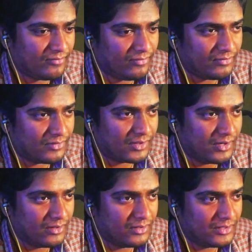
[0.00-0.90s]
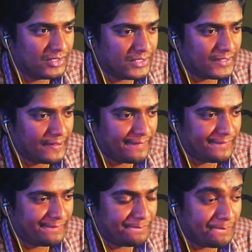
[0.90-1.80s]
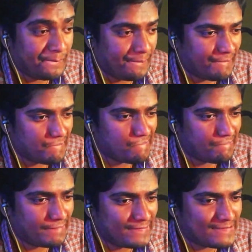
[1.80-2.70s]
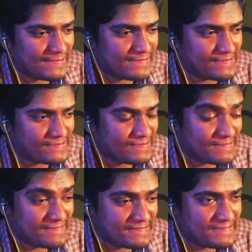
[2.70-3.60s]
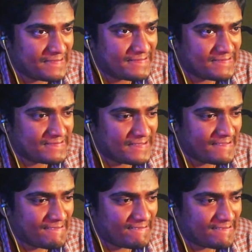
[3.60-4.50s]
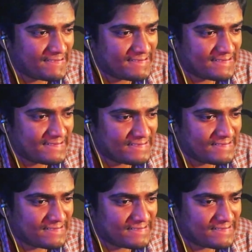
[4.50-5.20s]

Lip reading: was serfdom. According to the 1857 census,